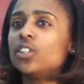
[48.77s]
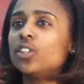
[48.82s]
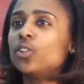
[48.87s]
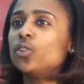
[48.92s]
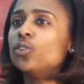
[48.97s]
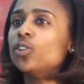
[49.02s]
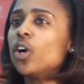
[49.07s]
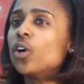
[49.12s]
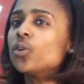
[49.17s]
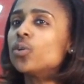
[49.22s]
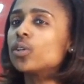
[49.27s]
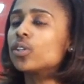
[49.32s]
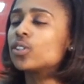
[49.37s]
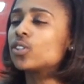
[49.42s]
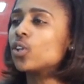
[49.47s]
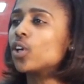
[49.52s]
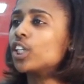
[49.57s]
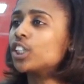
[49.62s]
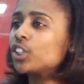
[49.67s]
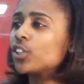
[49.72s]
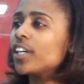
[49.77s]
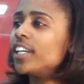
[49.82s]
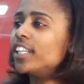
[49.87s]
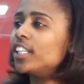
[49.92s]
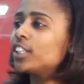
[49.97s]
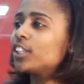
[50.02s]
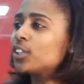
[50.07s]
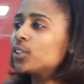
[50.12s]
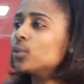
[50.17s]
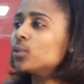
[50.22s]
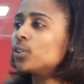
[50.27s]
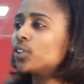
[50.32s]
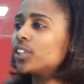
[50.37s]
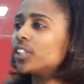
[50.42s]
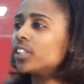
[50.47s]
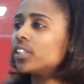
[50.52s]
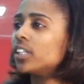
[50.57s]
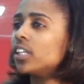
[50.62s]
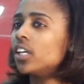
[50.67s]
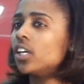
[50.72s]
you know you can start training
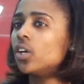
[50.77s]
children.